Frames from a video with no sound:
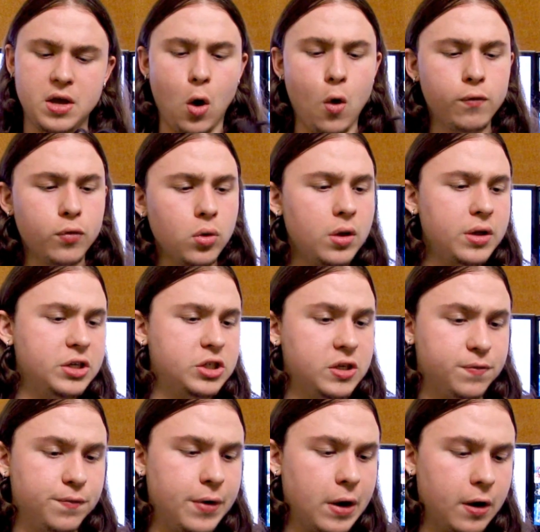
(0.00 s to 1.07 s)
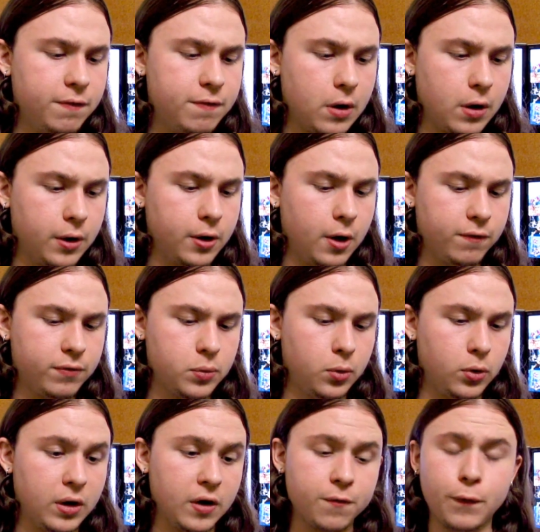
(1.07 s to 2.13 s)
Overall, it's just very, very
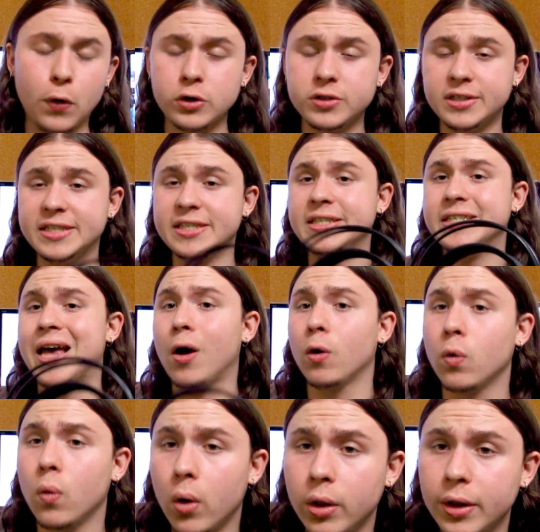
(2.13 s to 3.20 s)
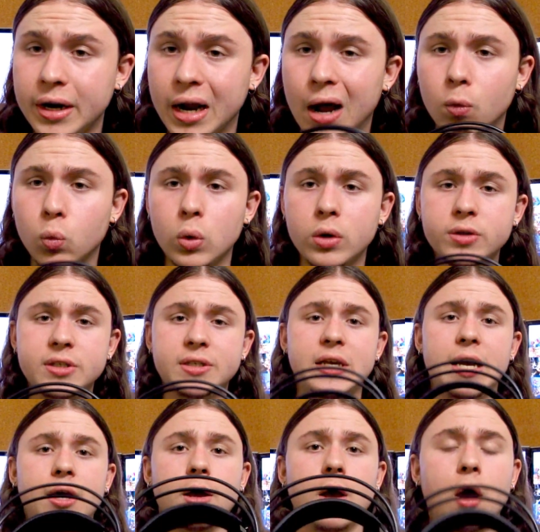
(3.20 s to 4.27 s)
comfortable, and as far as the sound quality, I will
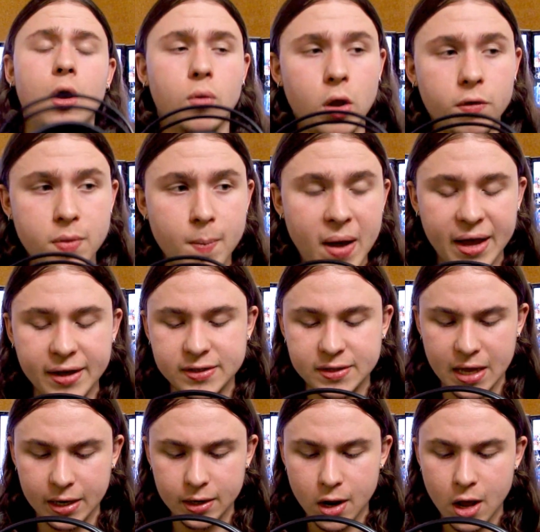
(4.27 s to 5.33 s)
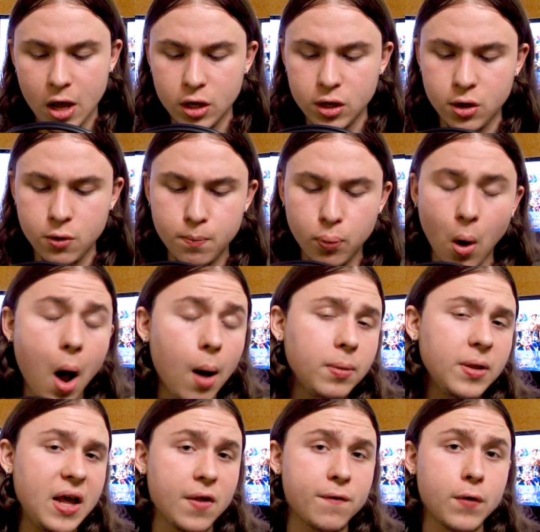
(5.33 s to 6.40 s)
say right off the bat is that you
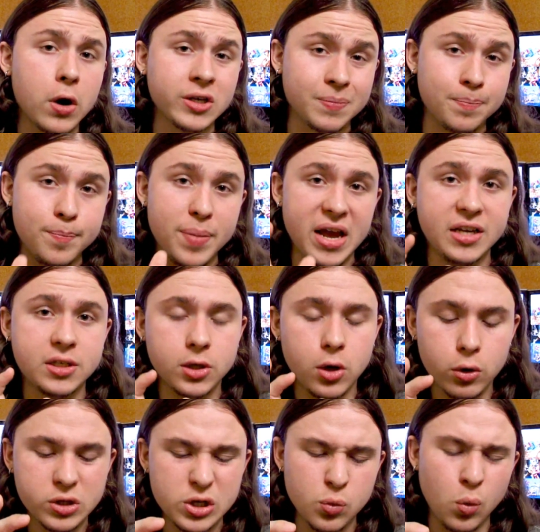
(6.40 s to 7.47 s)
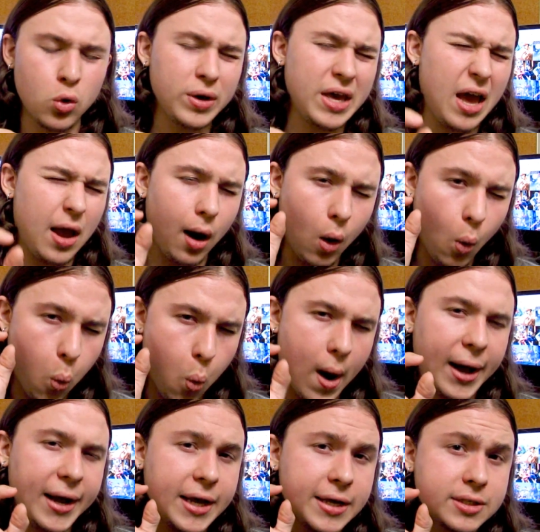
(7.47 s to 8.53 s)
probably, as far as bass goes, you won't get
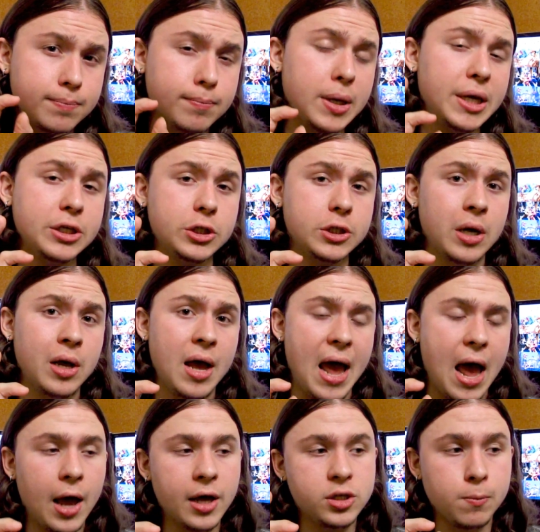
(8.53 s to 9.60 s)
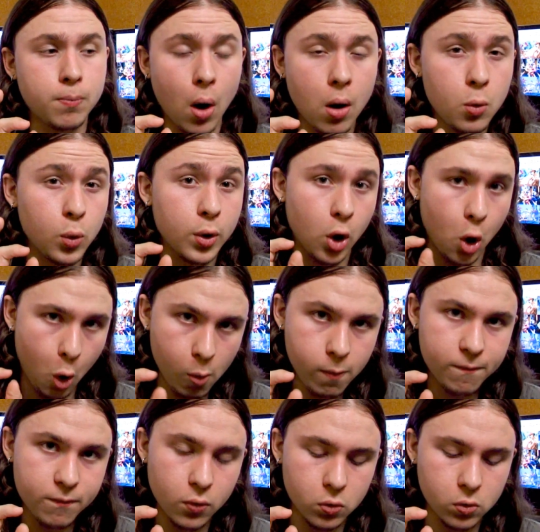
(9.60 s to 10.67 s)
quite as much as you probably would hope
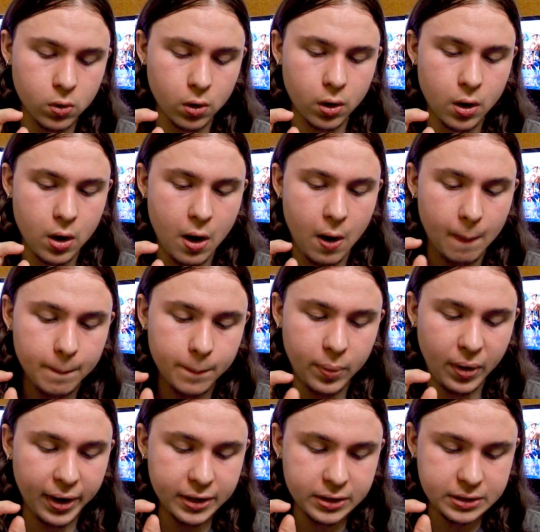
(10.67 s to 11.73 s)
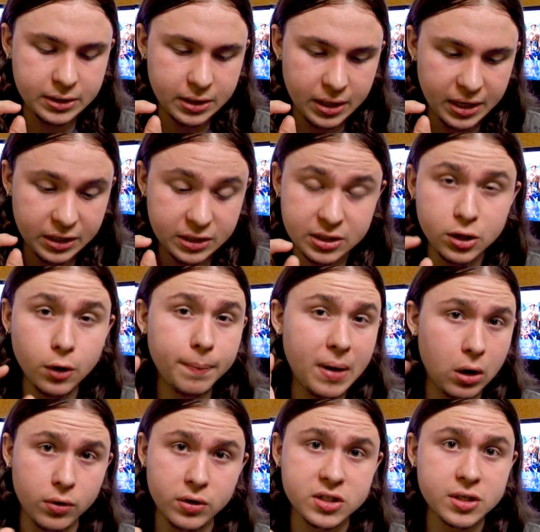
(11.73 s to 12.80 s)
for, but it's still
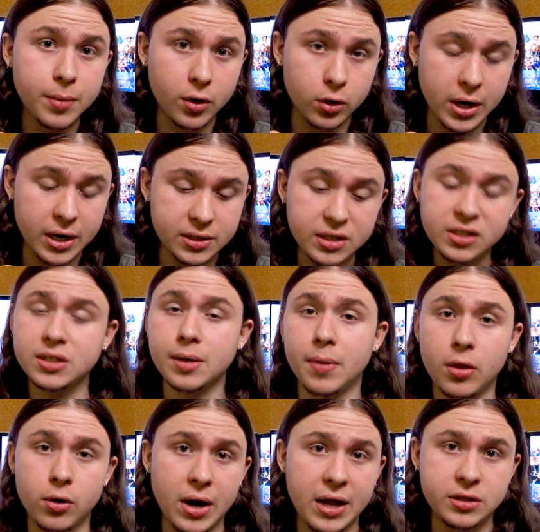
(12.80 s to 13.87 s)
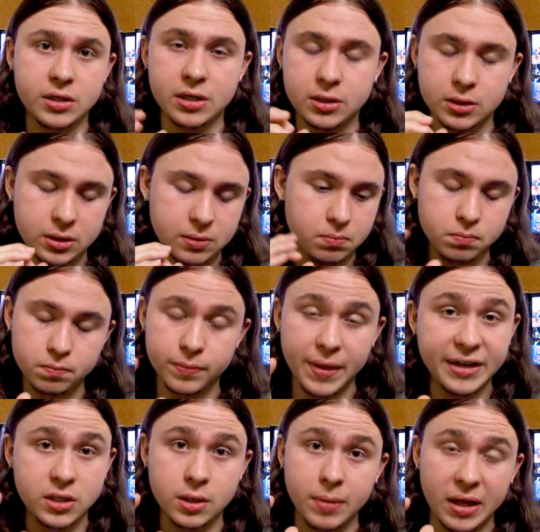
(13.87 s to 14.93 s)
better than some other headsets. Some other headsets,
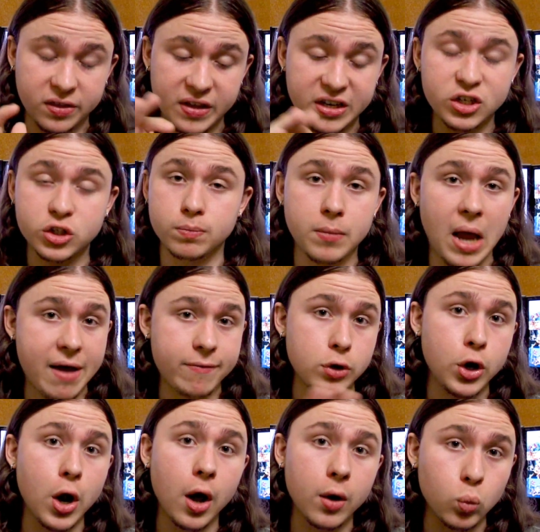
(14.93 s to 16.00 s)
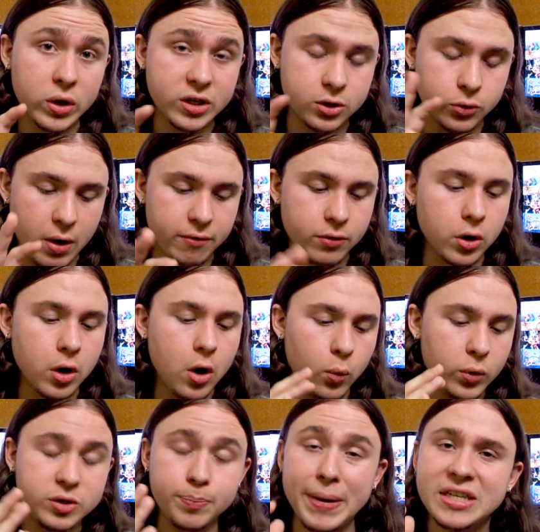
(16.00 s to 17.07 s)
they seem like they just have none whatsoever,
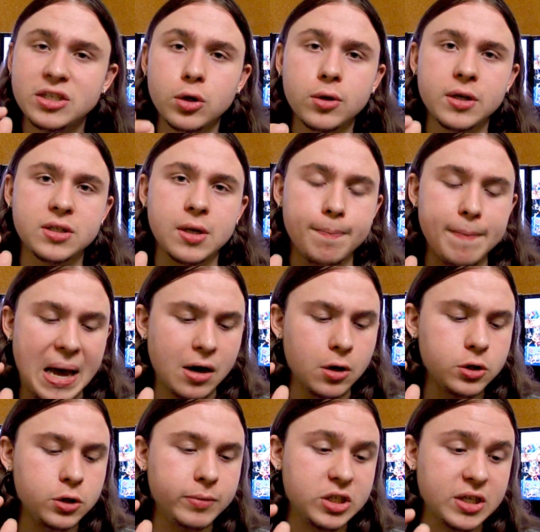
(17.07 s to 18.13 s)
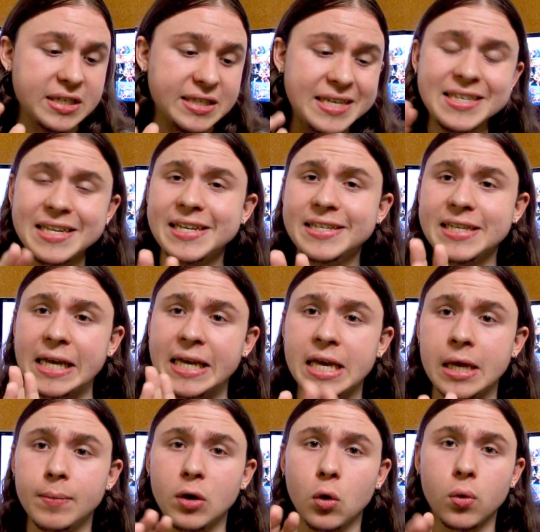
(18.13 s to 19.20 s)
which bass doesn't matter too much because this is a
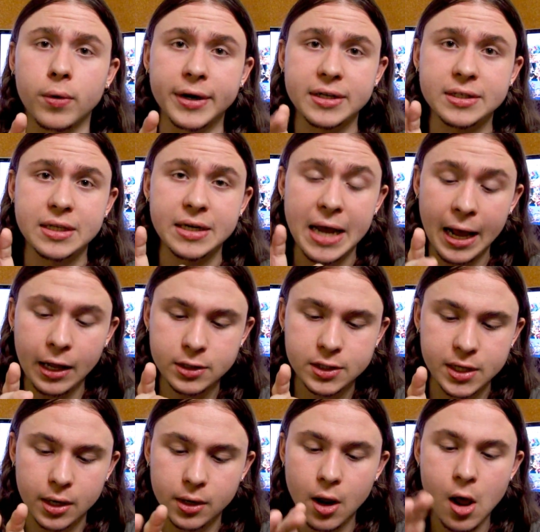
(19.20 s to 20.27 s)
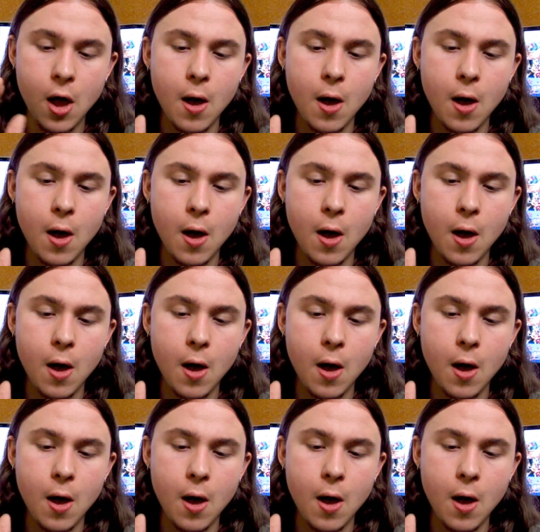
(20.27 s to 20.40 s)
gaming-oriented headset.